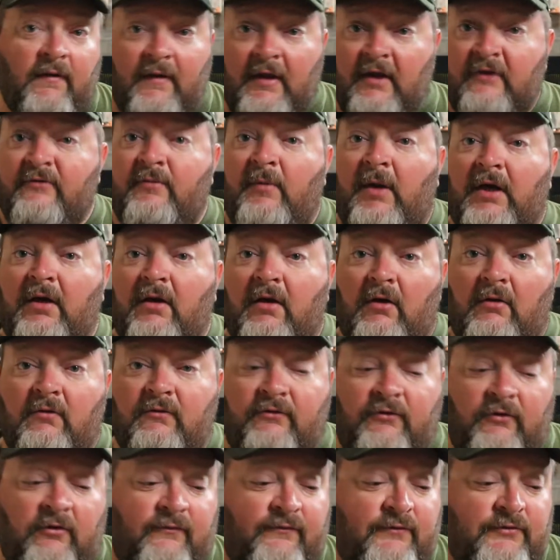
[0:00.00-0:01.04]
that's my
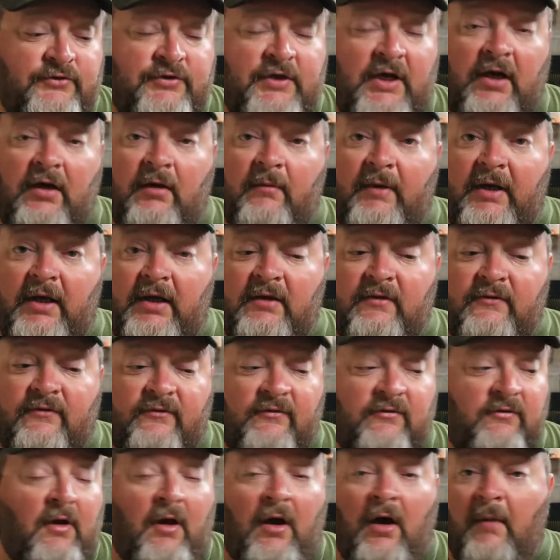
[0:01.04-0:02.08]
go-to for
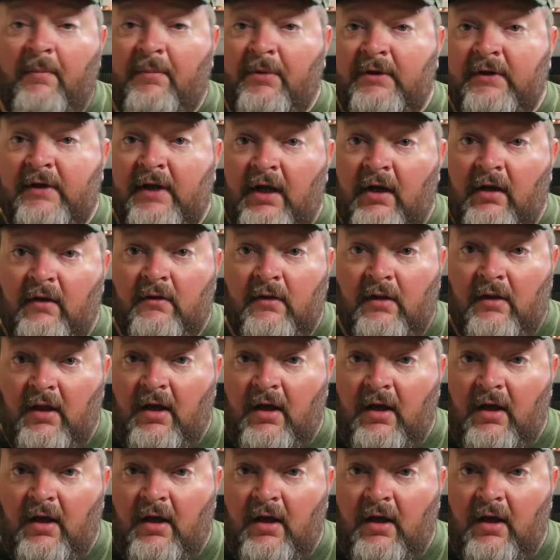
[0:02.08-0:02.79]
chatterbaits up and down the